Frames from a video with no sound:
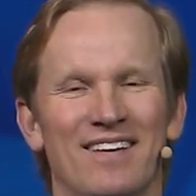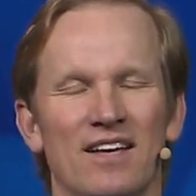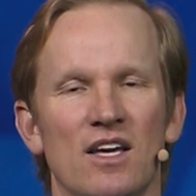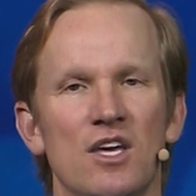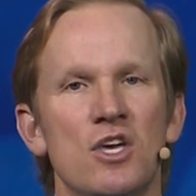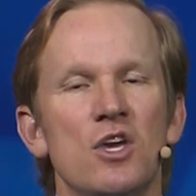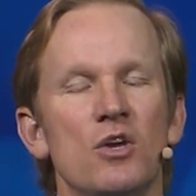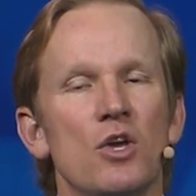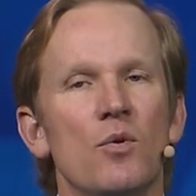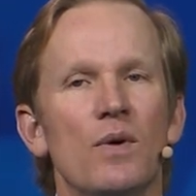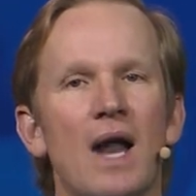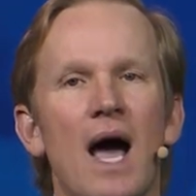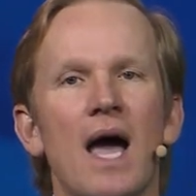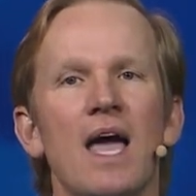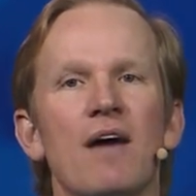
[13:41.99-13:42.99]
You, you,
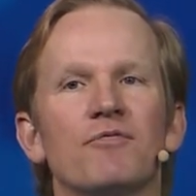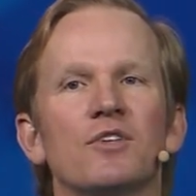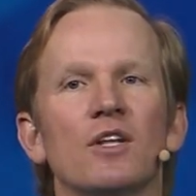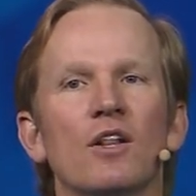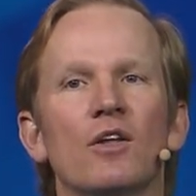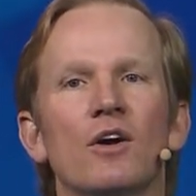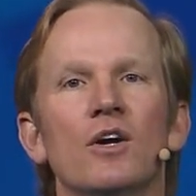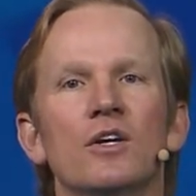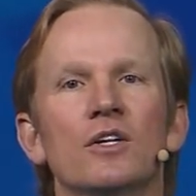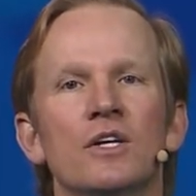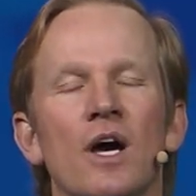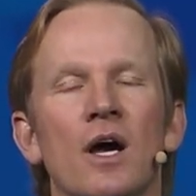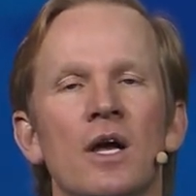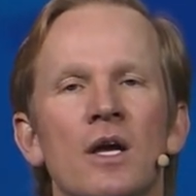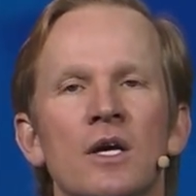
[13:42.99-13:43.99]
and I have to learn
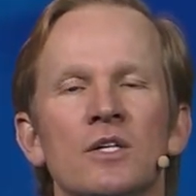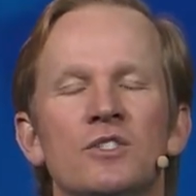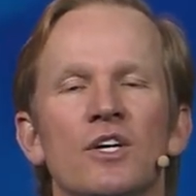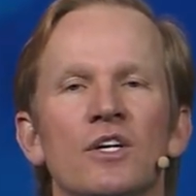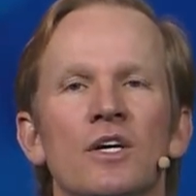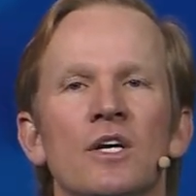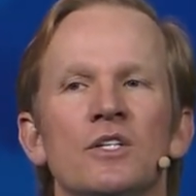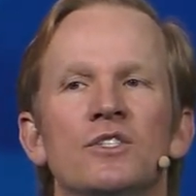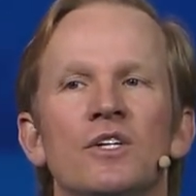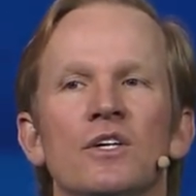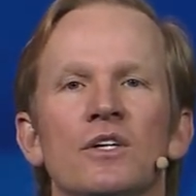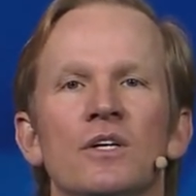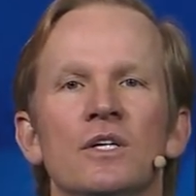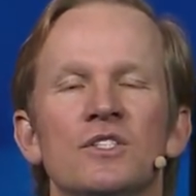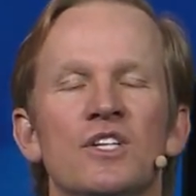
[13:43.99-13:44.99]
to, to,
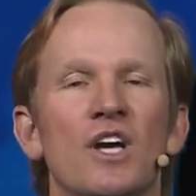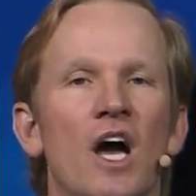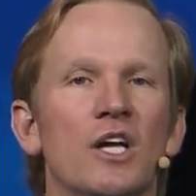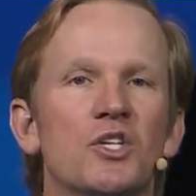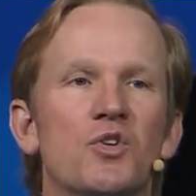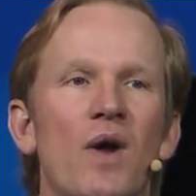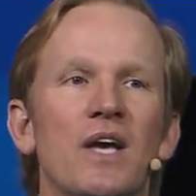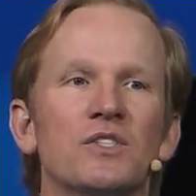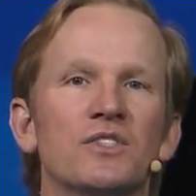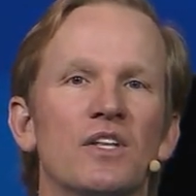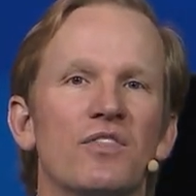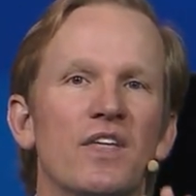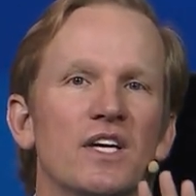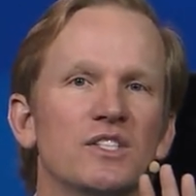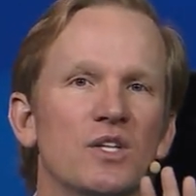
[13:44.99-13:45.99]
to, to address the
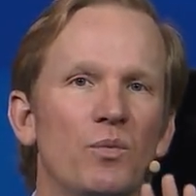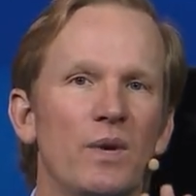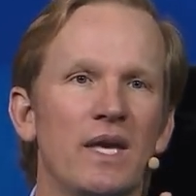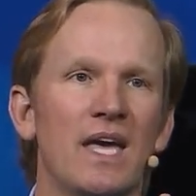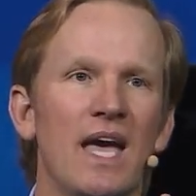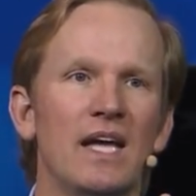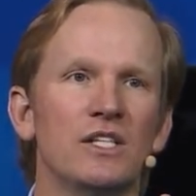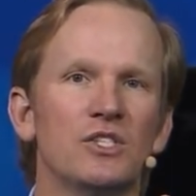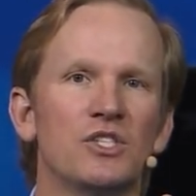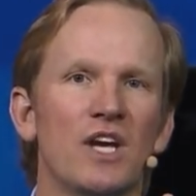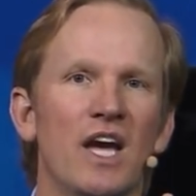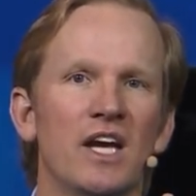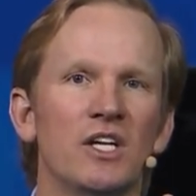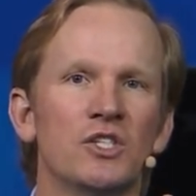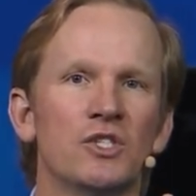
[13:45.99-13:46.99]
things that we can
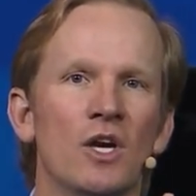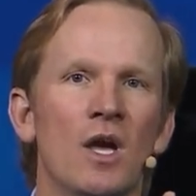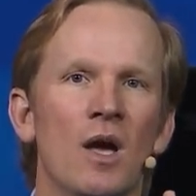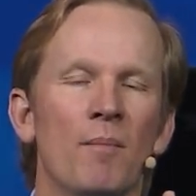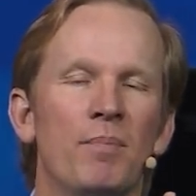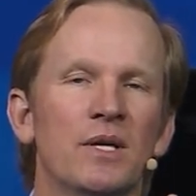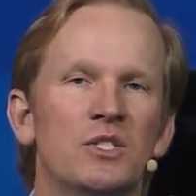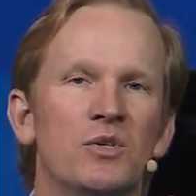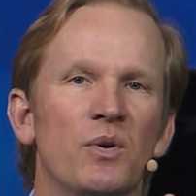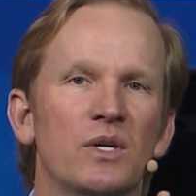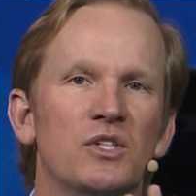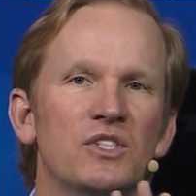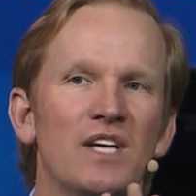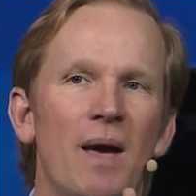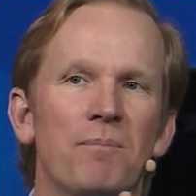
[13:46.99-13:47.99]
change, but to
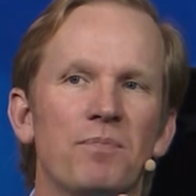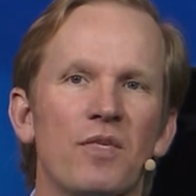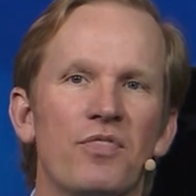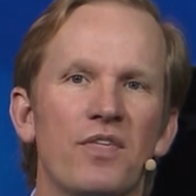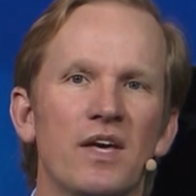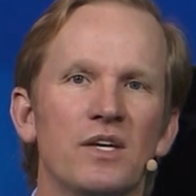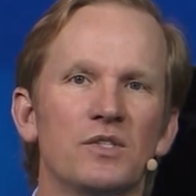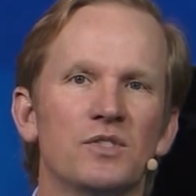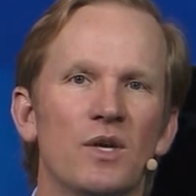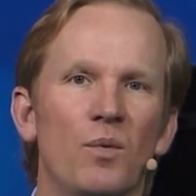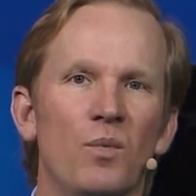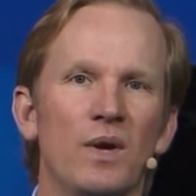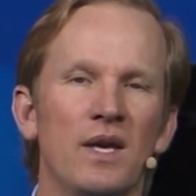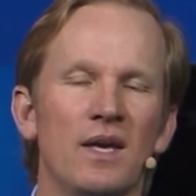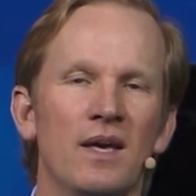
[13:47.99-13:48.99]
accept the things that
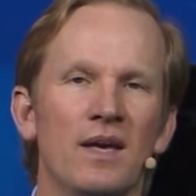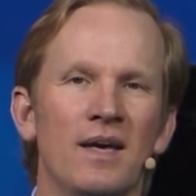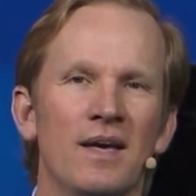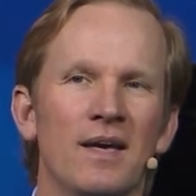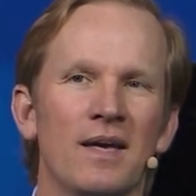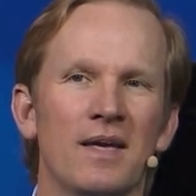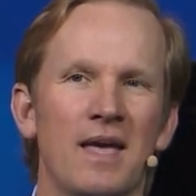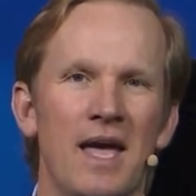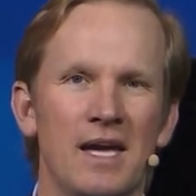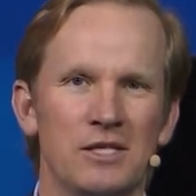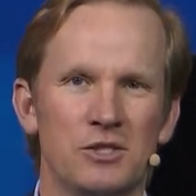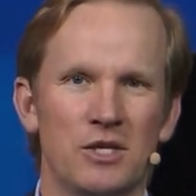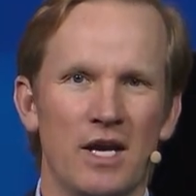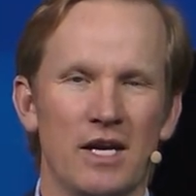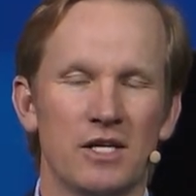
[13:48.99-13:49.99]
we can't
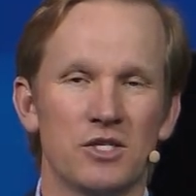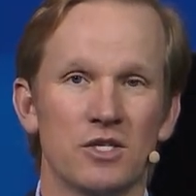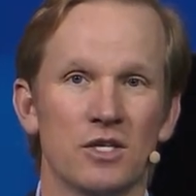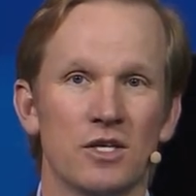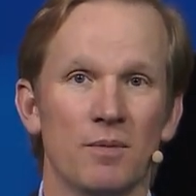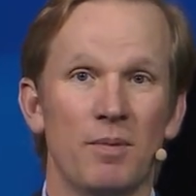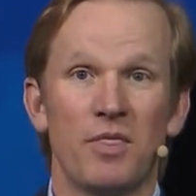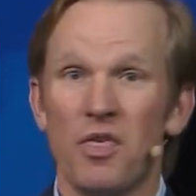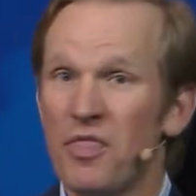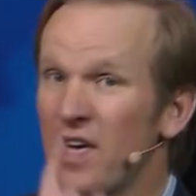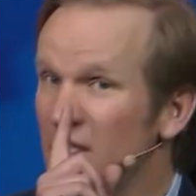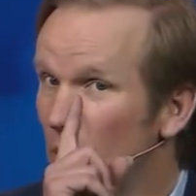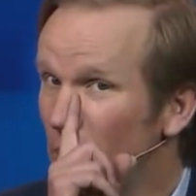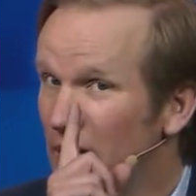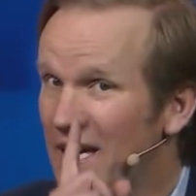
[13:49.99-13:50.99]
change. But the
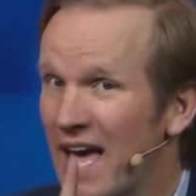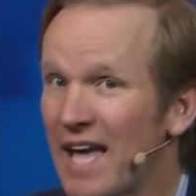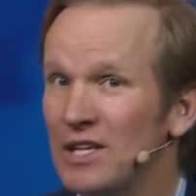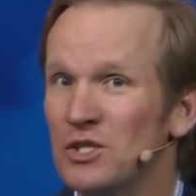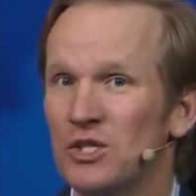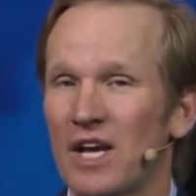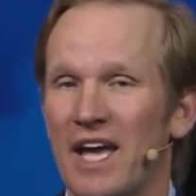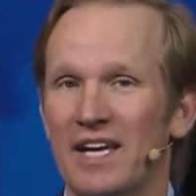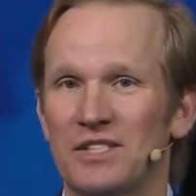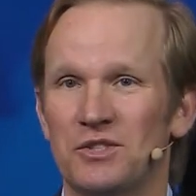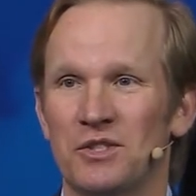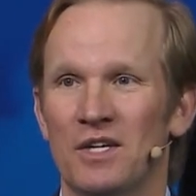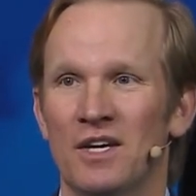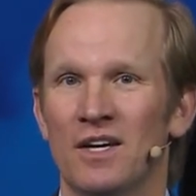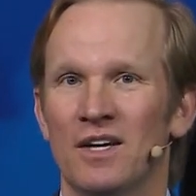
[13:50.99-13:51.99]
thing that we can
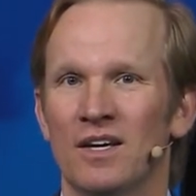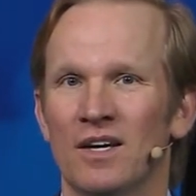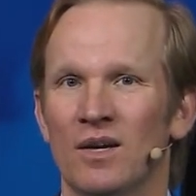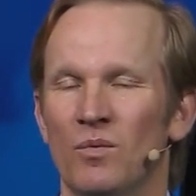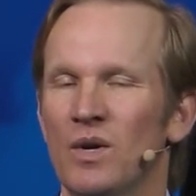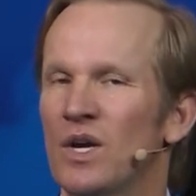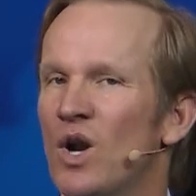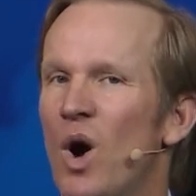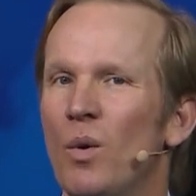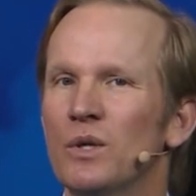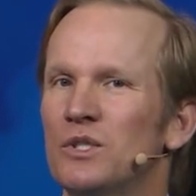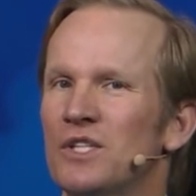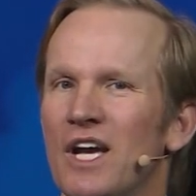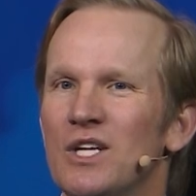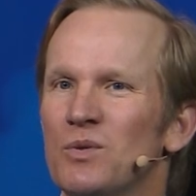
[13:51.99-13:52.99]
change, we can
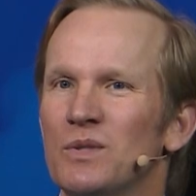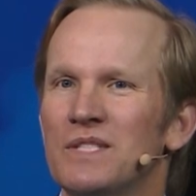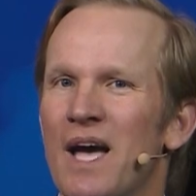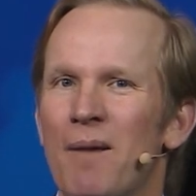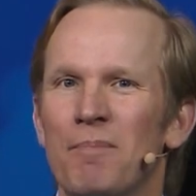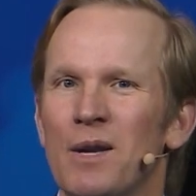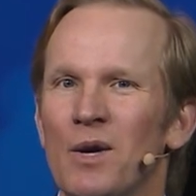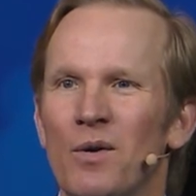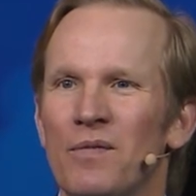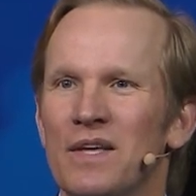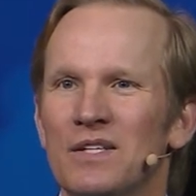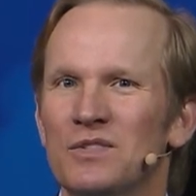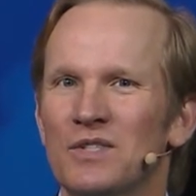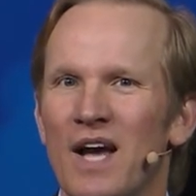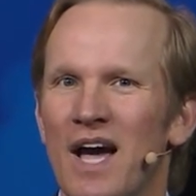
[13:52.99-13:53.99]
always change what's happening on the
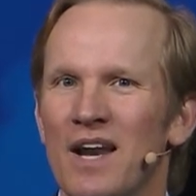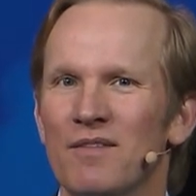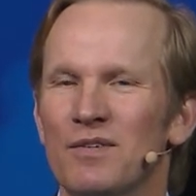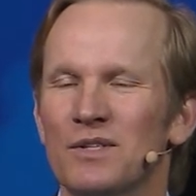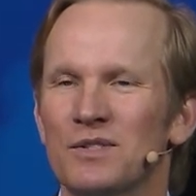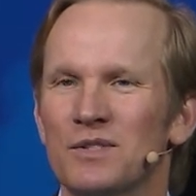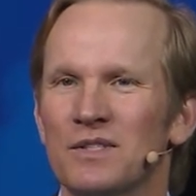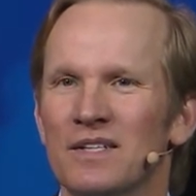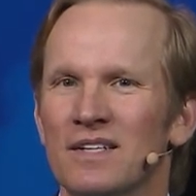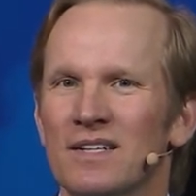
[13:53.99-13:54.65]
inside of us.